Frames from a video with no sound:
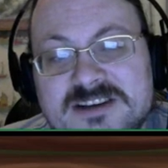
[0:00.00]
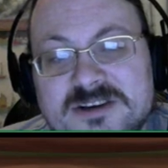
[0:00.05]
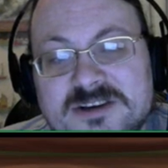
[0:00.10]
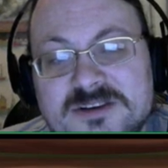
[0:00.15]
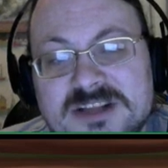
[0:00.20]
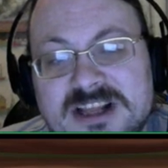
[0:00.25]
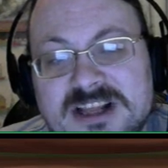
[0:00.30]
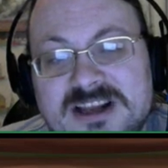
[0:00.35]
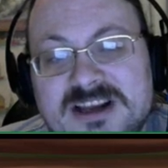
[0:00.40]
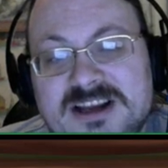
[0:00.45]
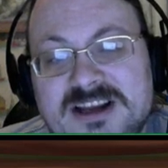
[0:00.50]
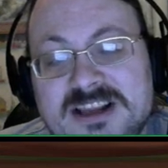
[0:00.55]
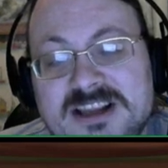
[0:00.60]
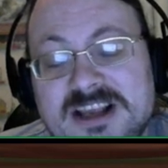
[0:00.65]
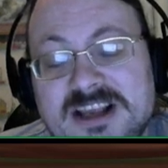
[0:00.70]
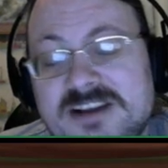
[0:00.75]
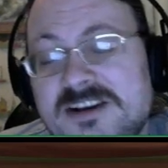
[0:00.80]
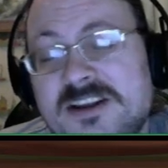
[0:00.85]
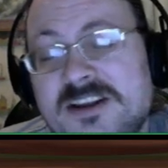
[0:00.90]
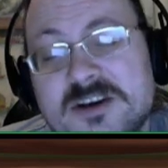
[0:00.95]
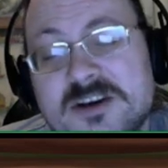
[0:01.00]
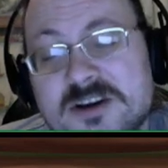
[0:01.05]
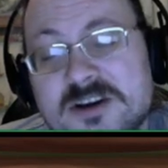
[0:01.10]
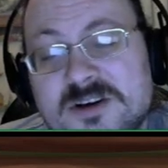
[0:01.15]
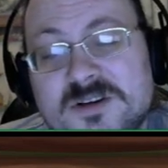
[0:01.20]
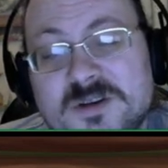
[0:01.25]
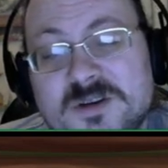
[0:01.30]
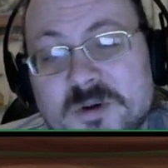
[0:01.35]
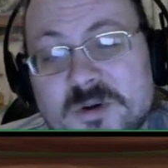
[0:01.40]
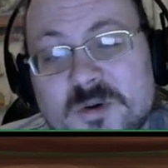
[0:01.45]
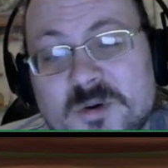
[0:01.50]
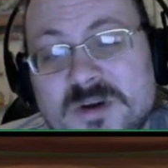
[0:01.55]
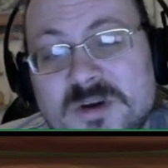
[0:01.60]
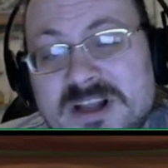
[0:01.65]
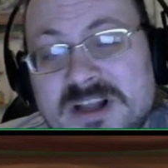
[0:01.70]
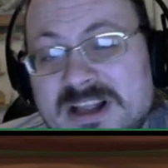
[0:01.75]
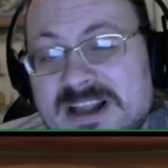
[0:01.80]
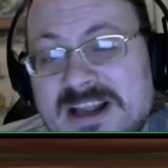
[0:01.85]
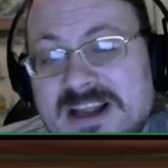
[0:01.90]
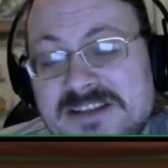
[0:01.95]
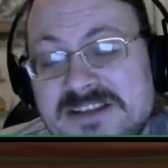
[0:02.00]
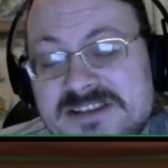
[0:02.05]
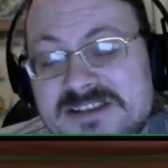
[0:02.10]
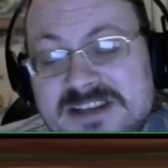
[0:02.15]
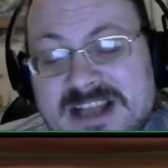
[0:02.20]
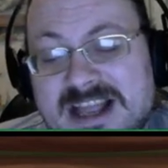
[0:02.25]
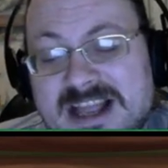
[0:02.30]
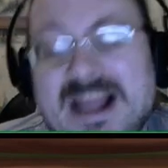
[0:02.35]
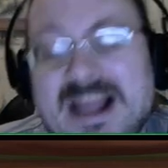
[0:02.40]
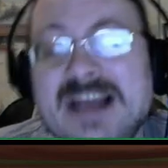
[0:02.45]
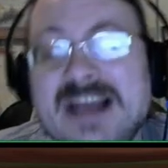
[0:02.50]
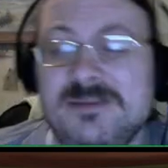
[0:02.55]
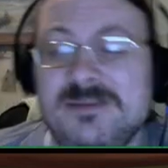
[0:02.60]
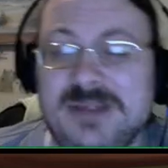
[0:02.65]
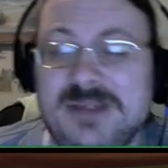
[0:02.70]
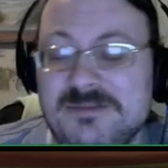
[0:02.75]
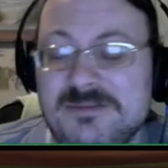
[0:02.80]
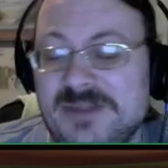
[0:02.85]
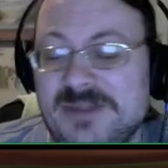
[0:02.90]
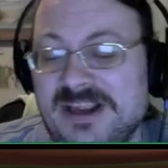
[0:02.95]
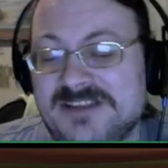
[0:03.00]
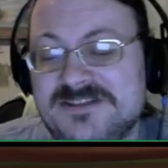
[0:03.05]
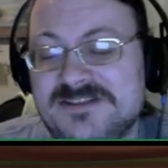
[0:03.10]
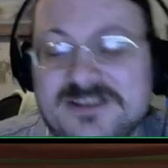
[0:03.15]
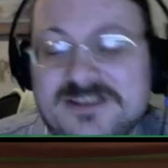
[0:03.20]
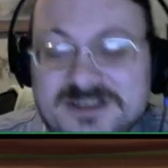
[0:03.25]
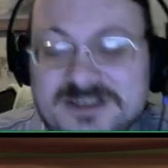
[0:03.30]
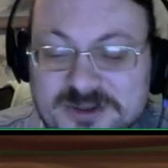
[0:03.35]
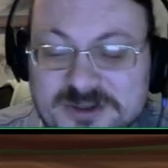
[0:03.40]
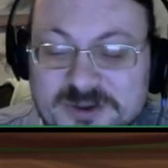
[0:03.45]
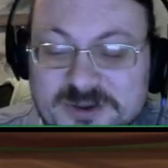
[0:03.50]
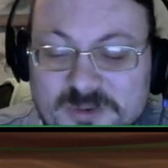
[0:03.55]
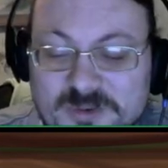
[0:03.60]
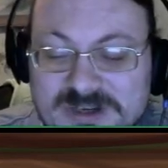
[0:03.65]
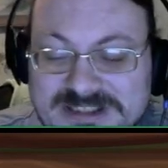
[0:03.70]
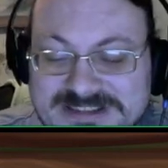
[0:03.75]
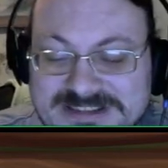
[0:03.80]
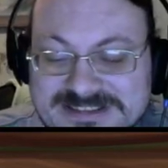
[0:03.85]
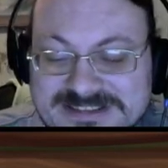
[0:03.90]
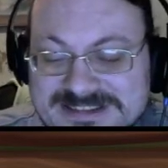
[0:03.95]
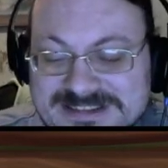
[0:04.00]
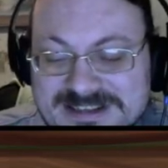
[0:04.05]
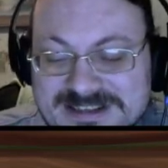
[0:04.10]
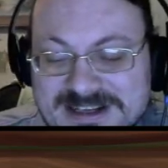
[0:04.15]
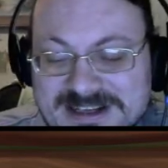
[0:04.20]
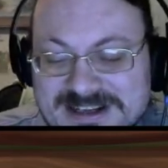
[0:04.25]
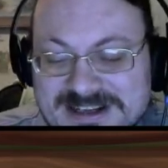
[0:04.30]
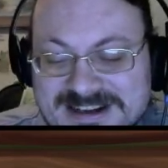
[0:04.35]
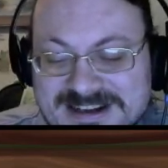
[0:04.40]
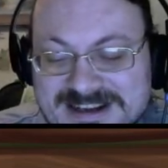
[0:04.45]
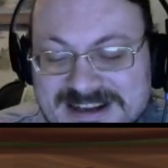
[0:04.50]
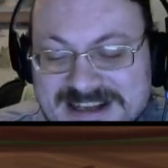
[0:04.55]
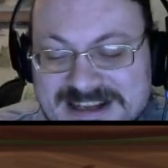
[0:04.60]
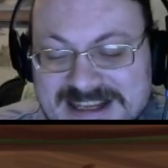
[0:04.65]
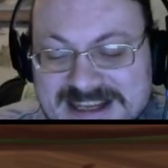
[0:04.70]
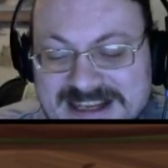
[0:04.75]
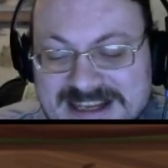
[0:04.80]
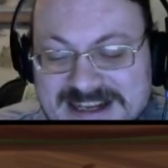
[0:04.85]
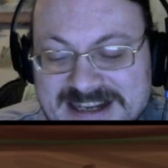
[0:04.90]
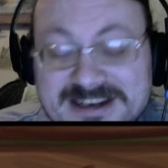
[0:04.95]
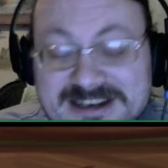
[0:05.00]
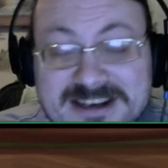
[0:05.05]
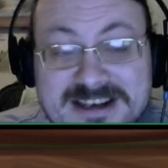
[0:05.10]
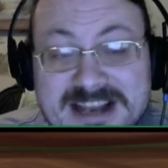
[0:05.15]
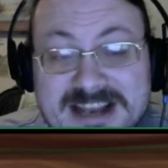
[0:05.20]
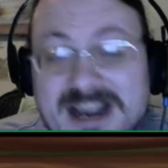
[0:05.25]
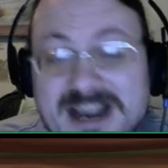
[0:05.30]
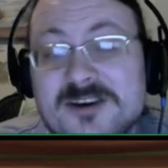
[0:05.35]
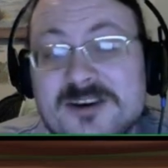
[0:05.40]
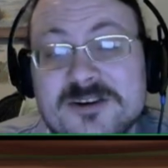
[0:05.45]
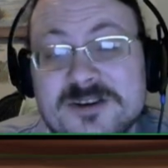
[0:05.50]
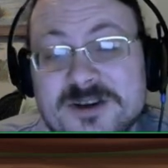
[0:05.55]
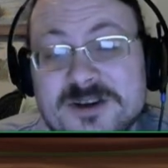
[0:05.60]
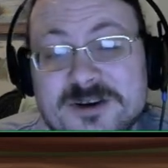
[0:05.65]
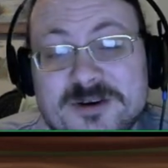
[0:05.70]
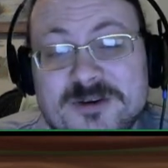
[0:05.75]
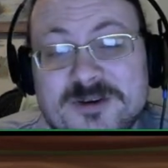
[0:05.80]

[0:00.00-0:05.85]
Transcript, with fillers: note, yet another clue. It's an anime-based clue. Anime? Gross. Naruto.